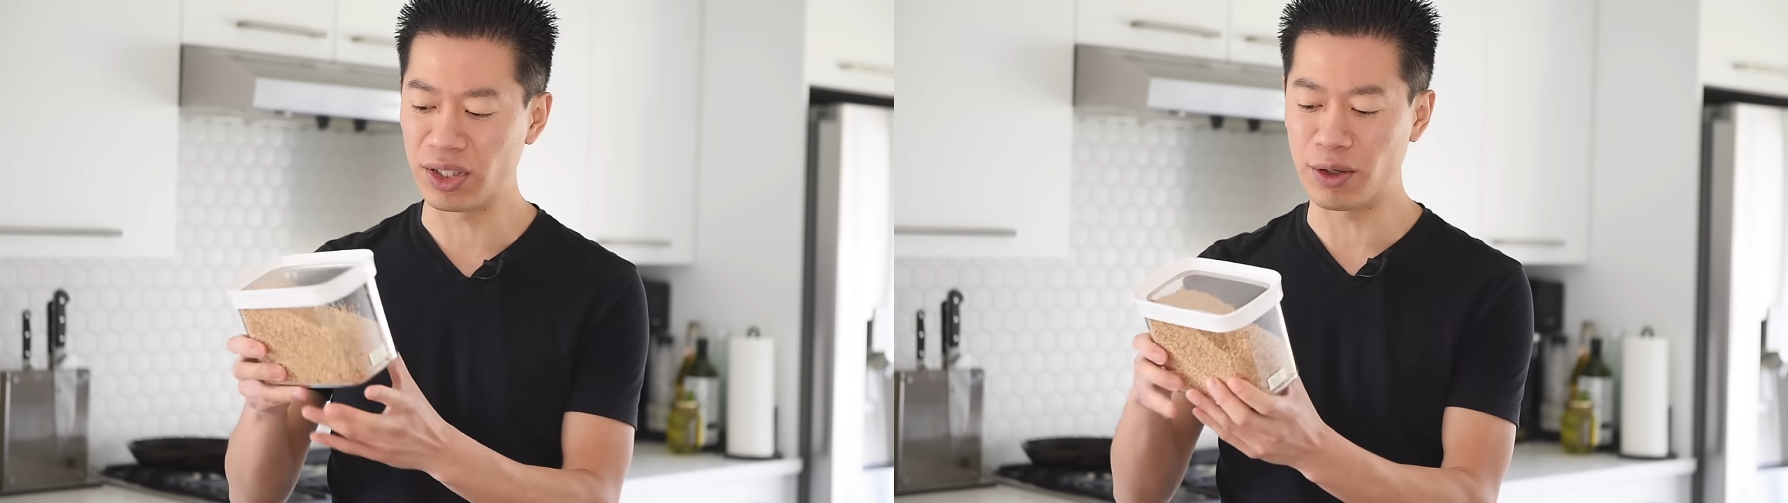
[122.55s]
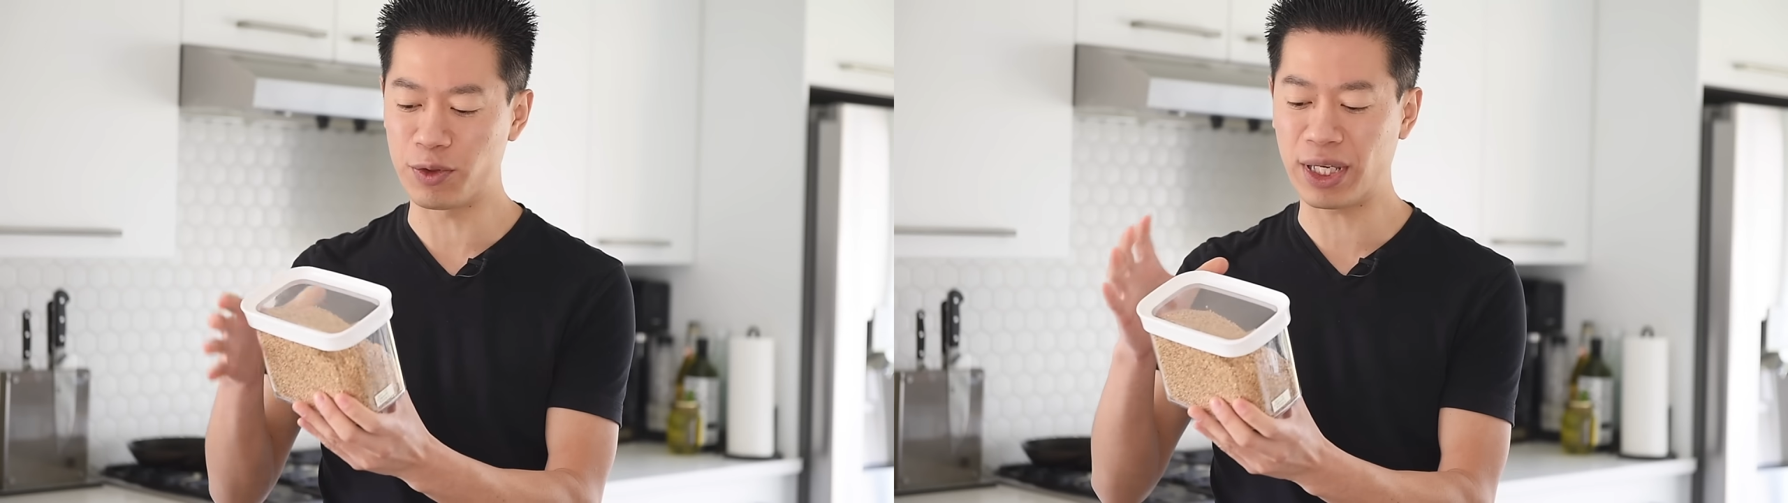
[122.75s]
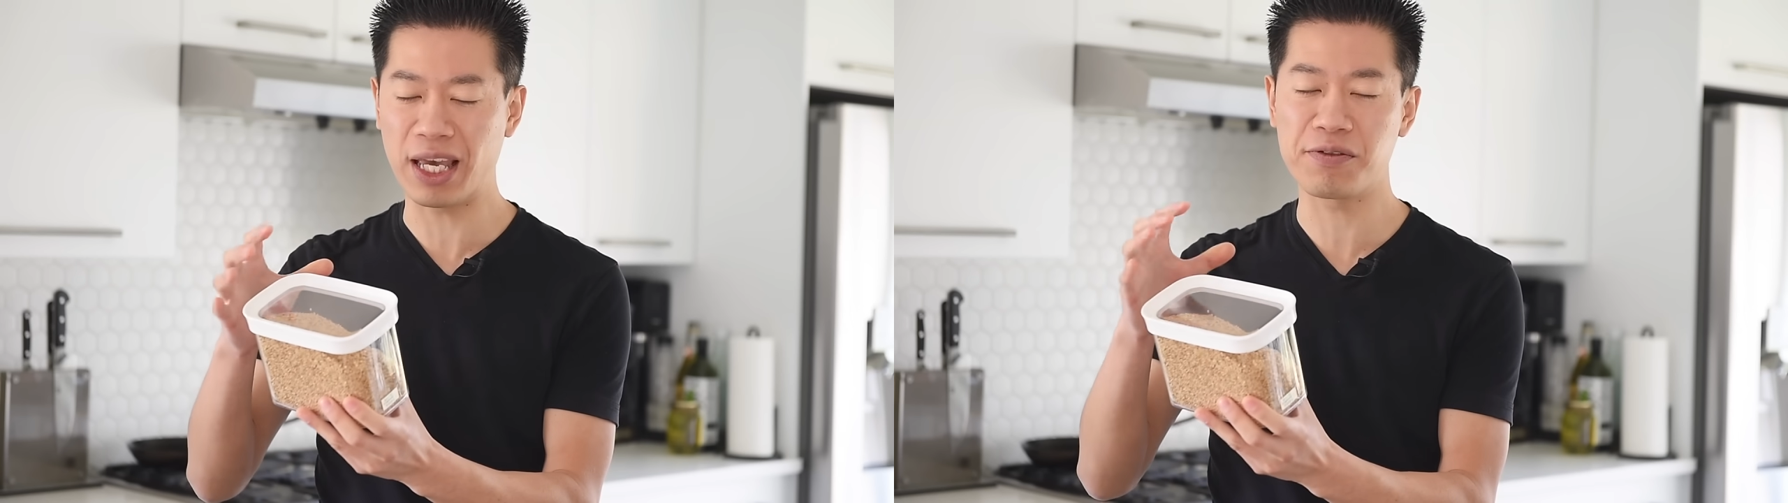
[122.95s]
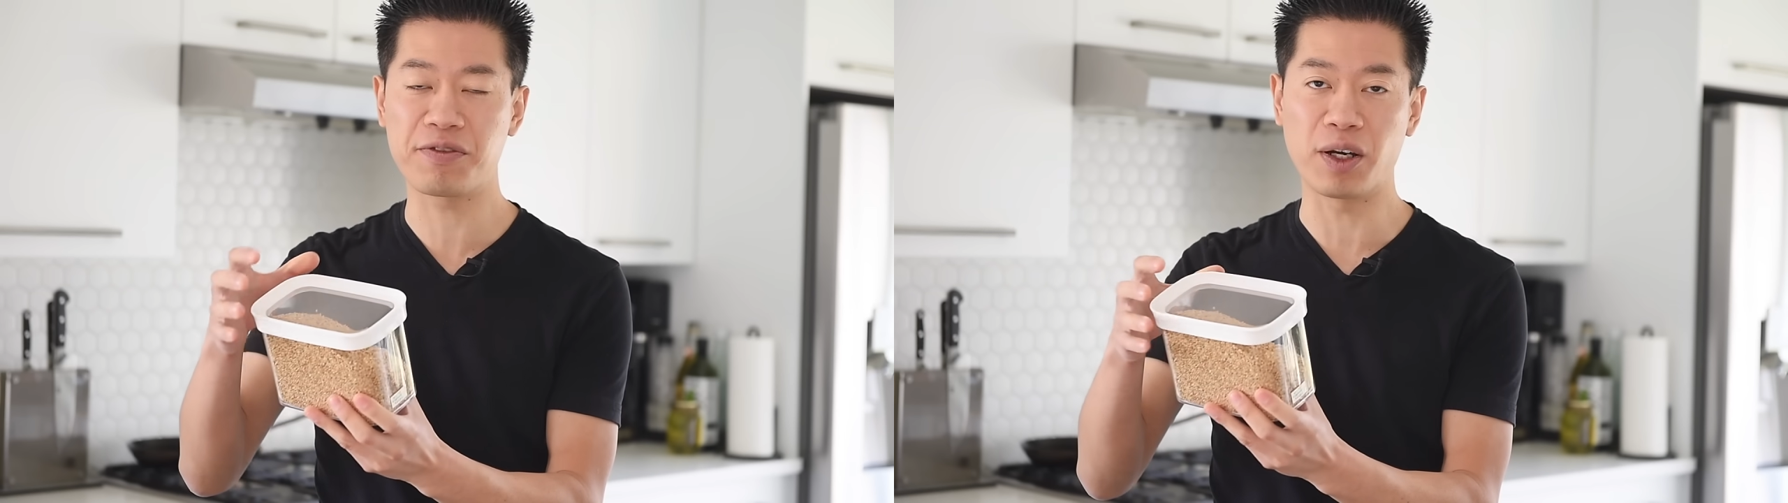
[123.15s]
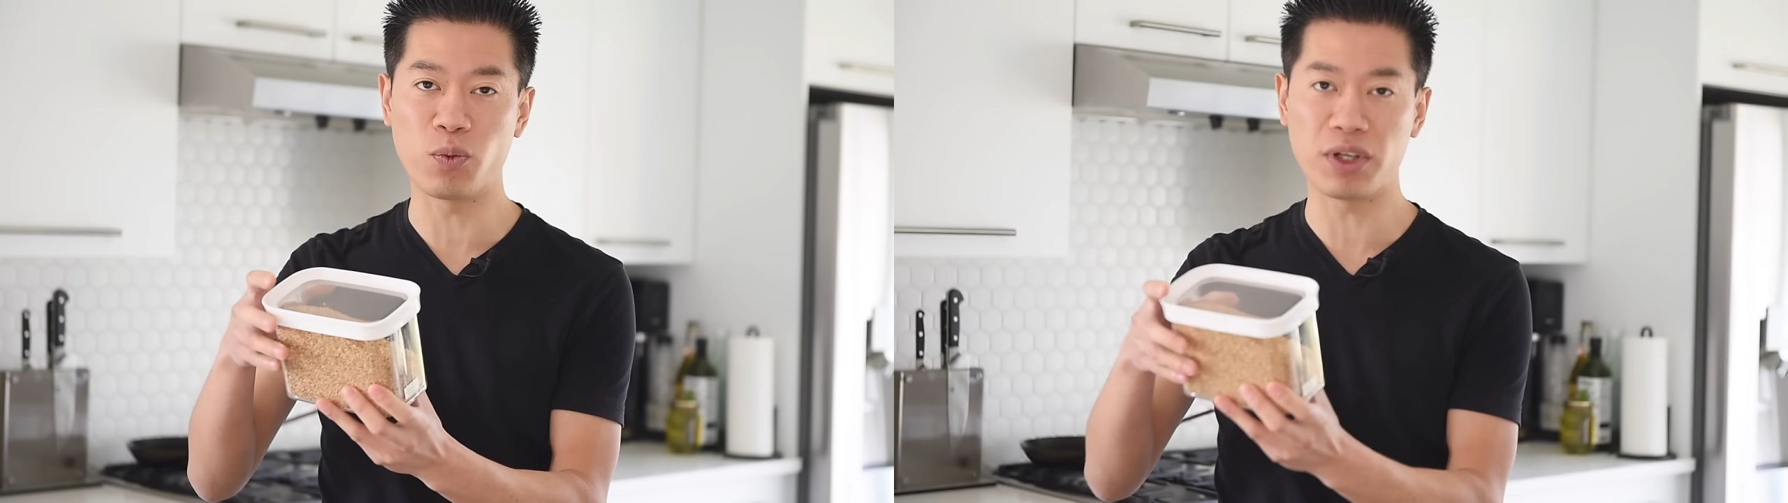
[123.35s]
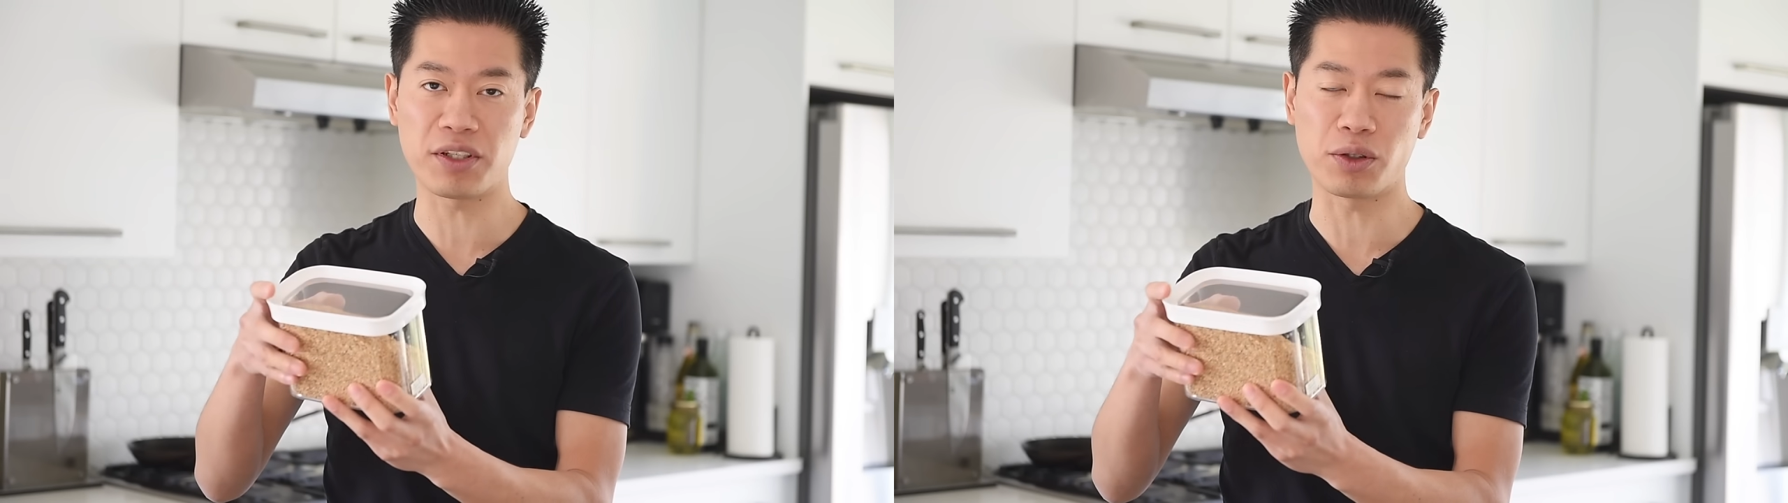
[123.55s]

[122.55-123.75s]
Now, if you can't find ones that